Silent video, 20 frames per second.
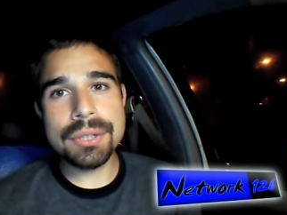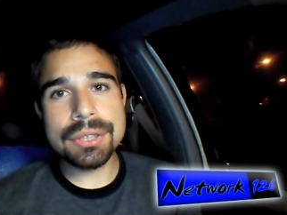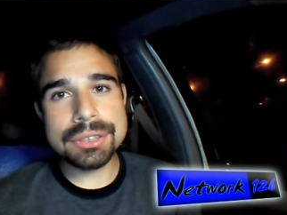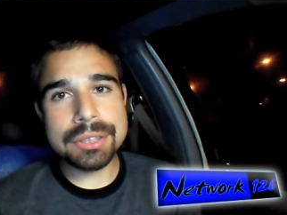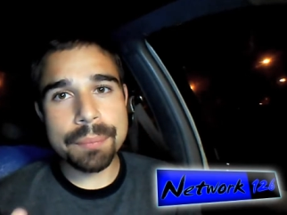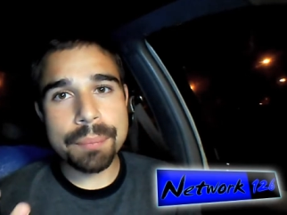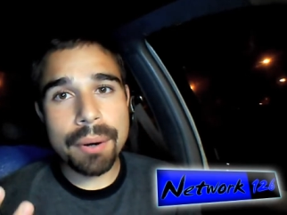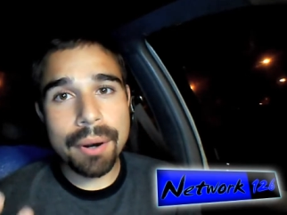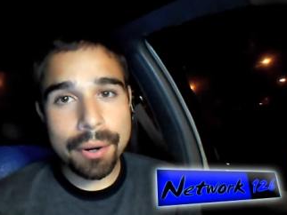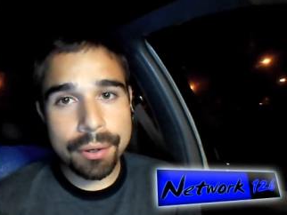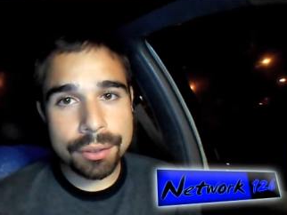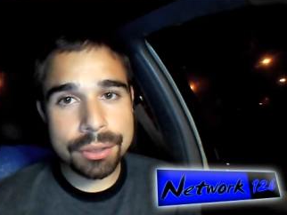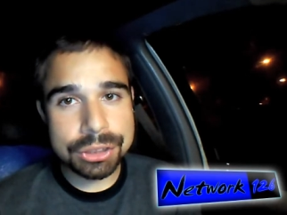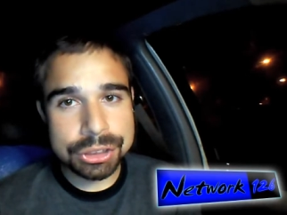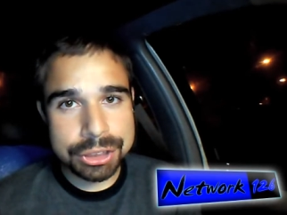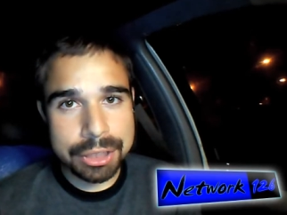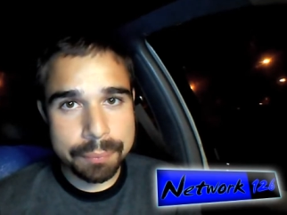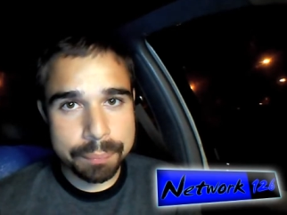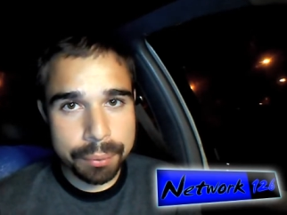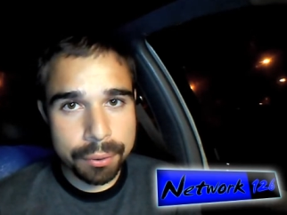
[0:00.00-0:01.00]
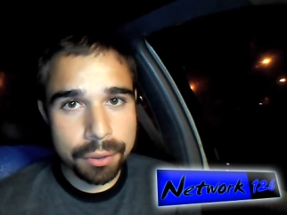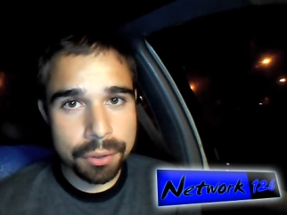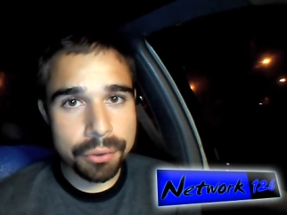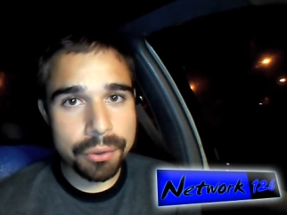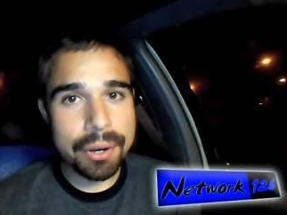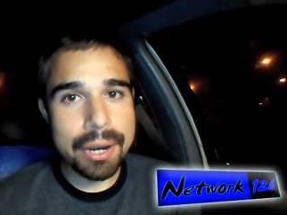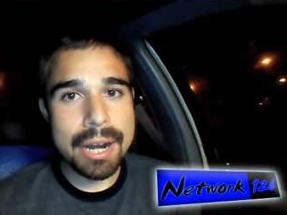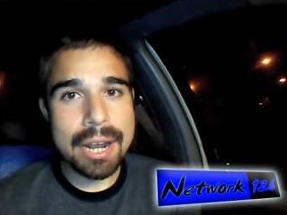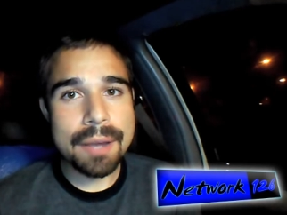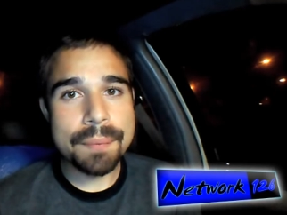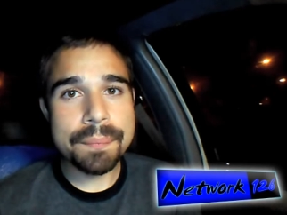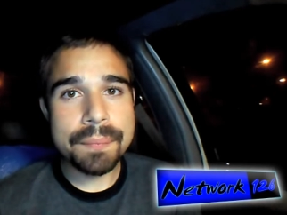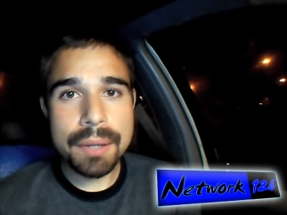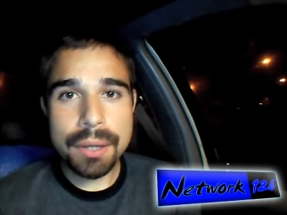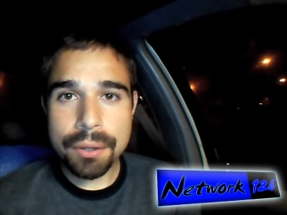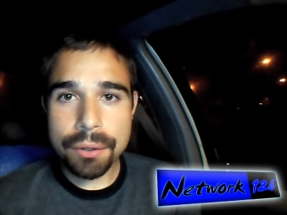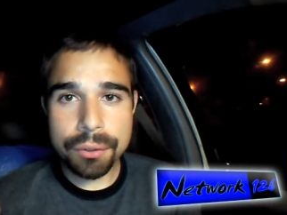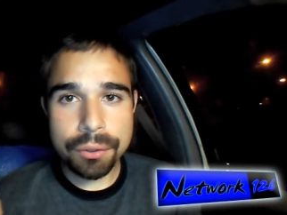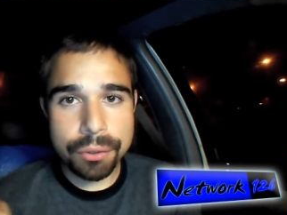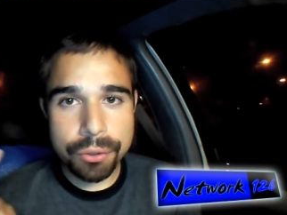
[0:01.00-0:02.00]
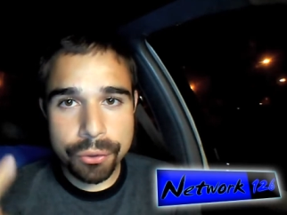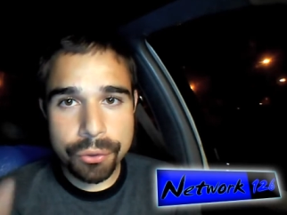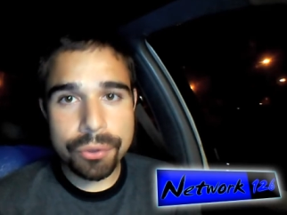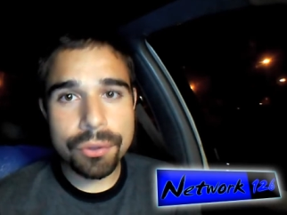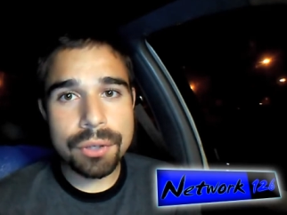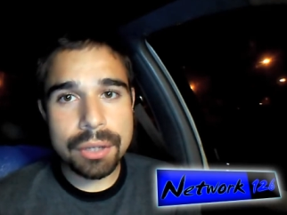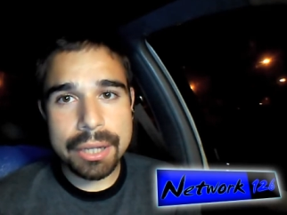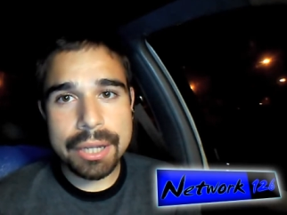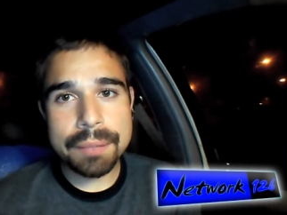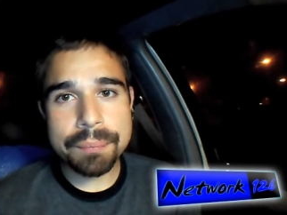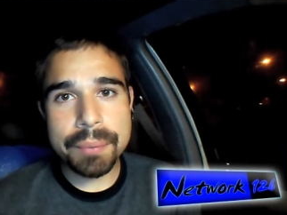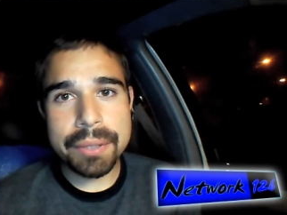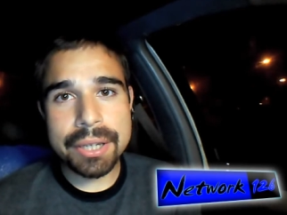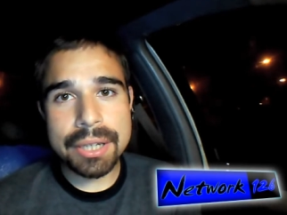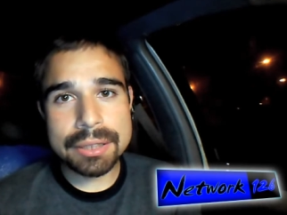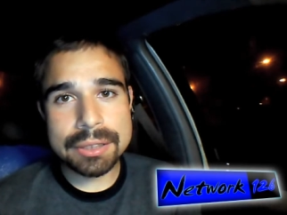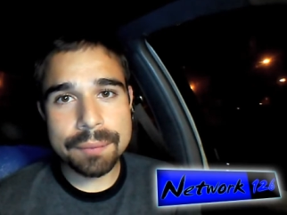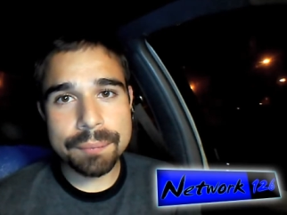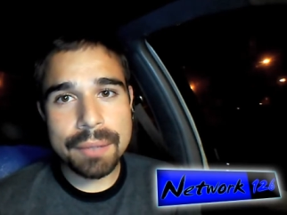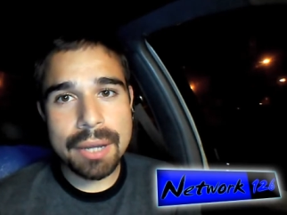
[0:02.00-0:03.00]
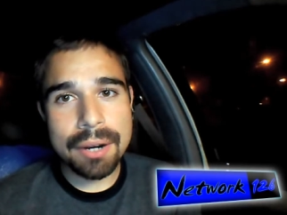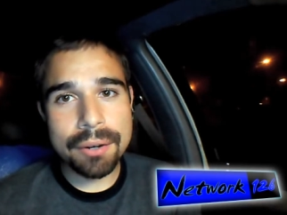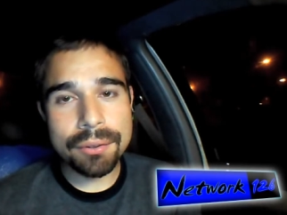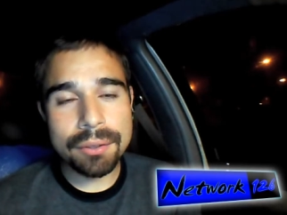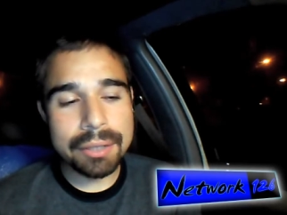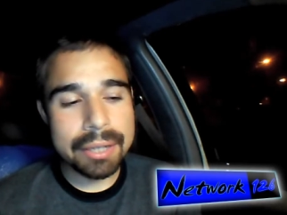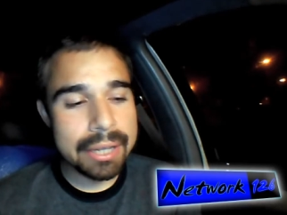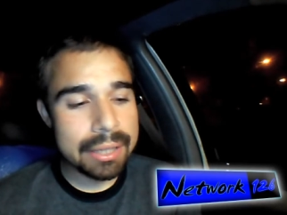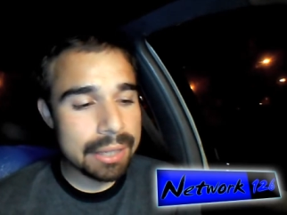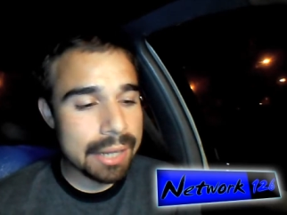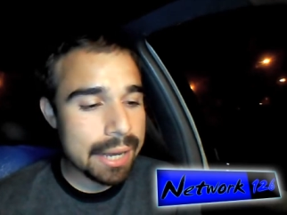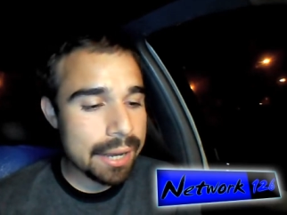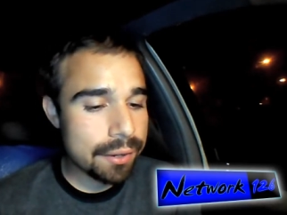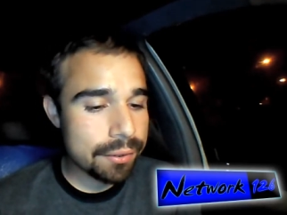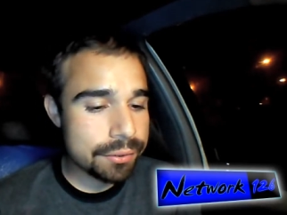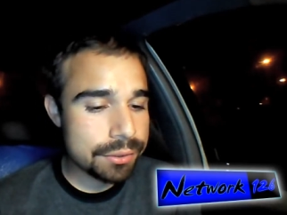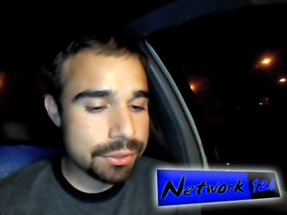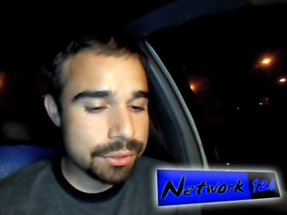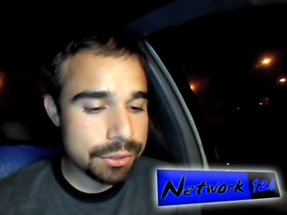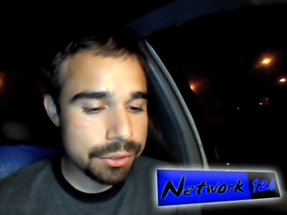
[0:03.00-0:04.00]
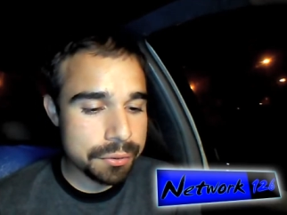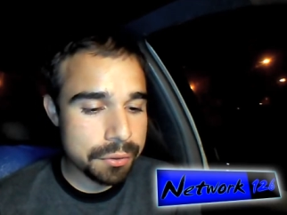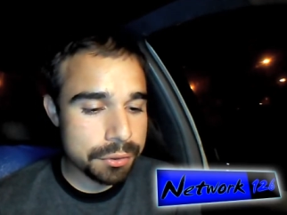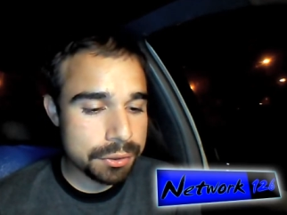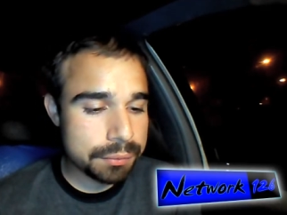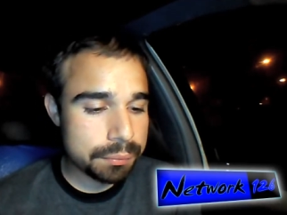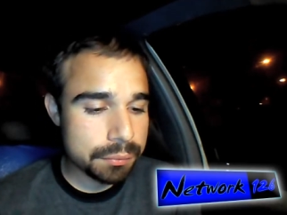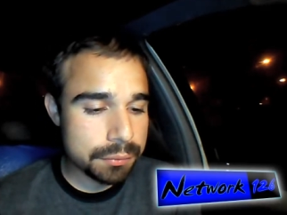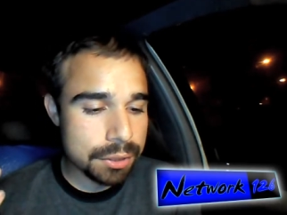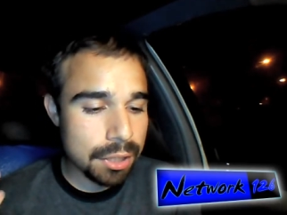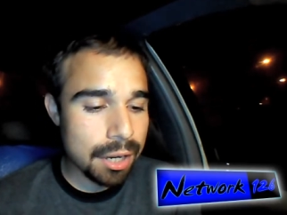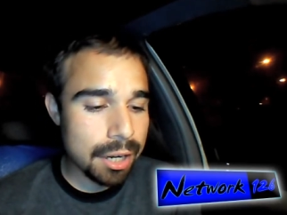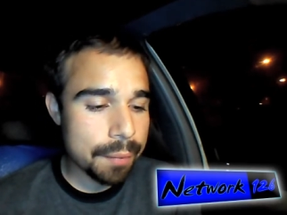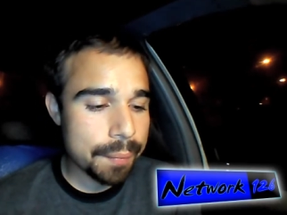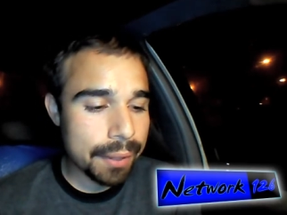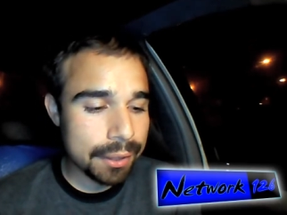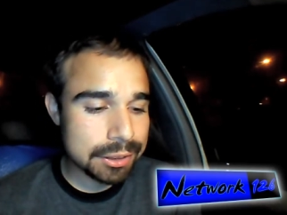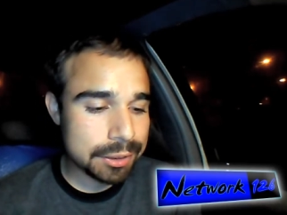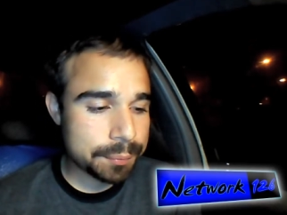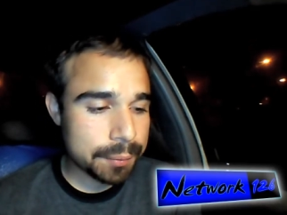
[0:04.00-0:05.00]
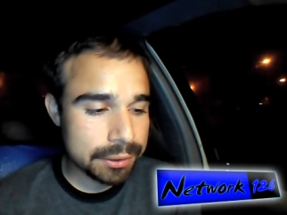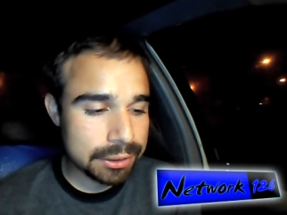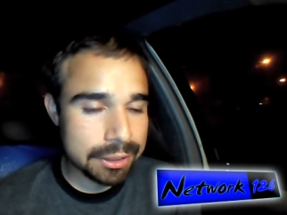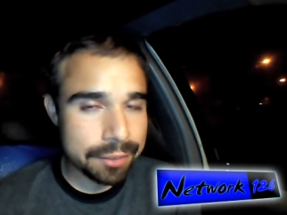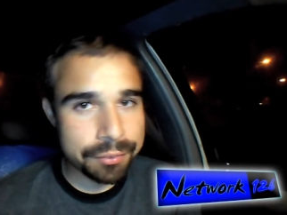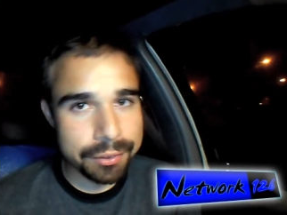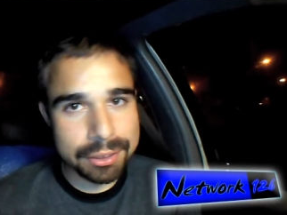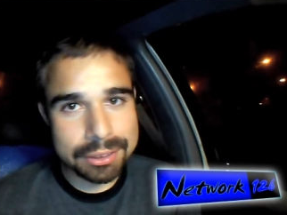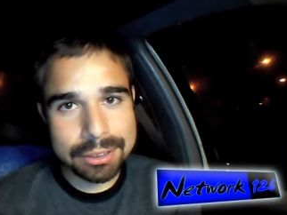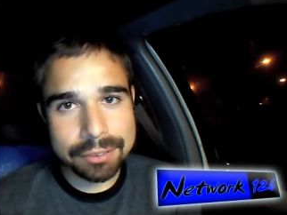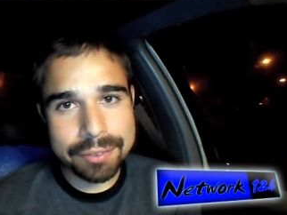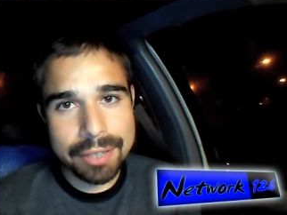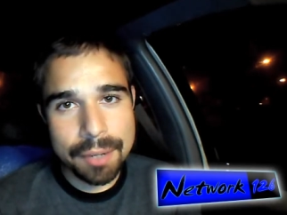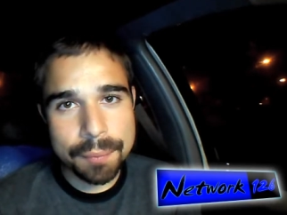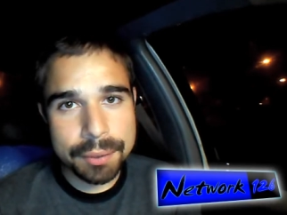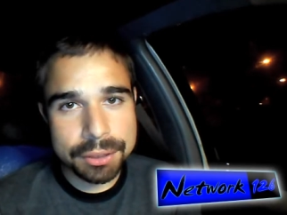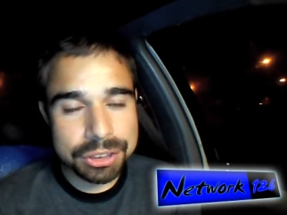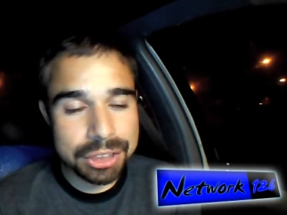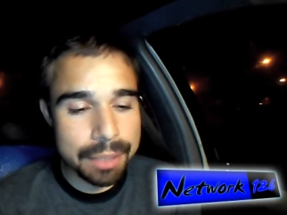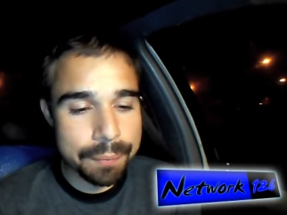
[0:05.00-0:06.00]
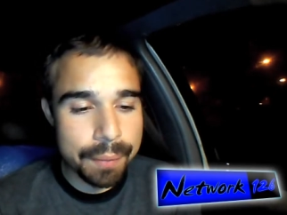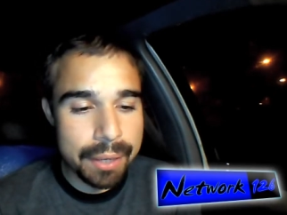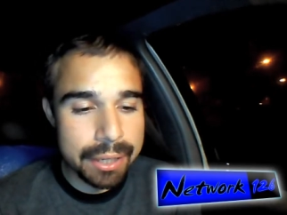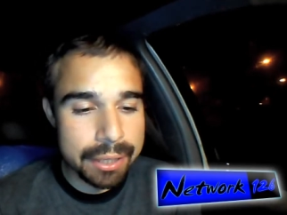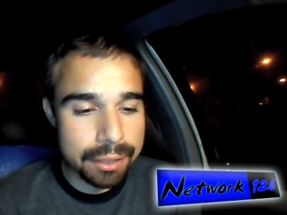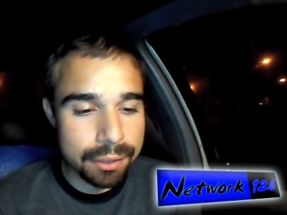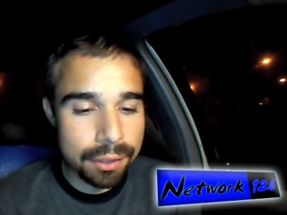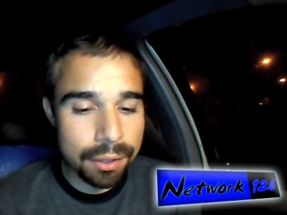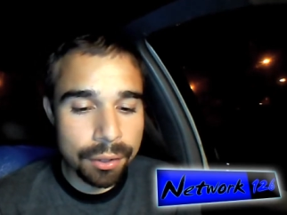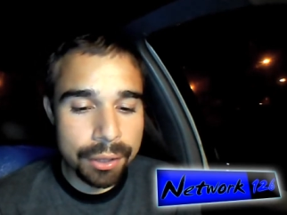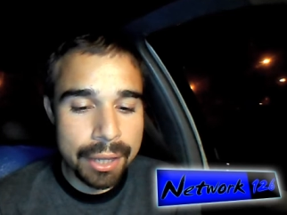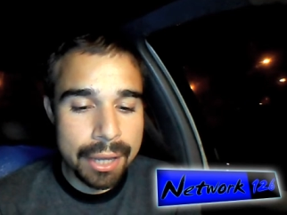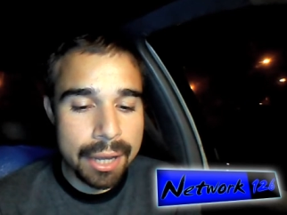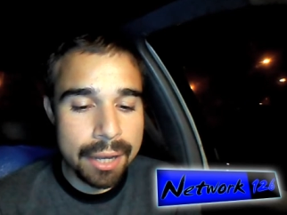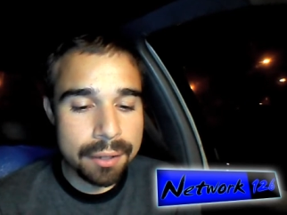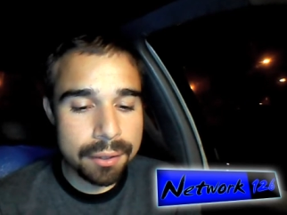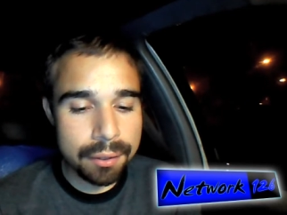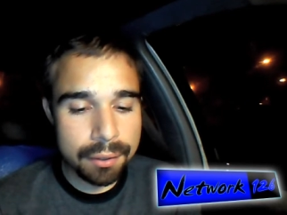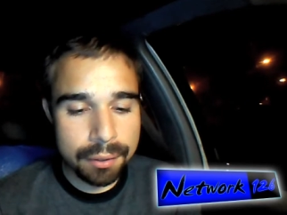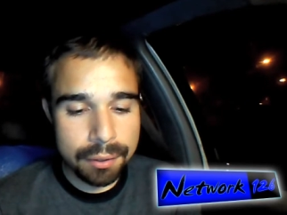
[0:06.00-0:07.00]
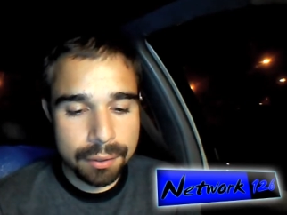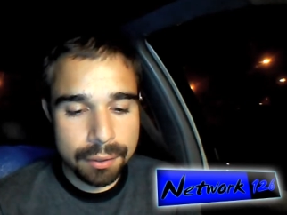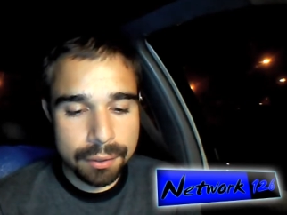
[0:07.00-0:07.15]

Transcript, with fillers: There's a partnership program Google it because I'm not really allowed to talk about specifics of how much I make and all that.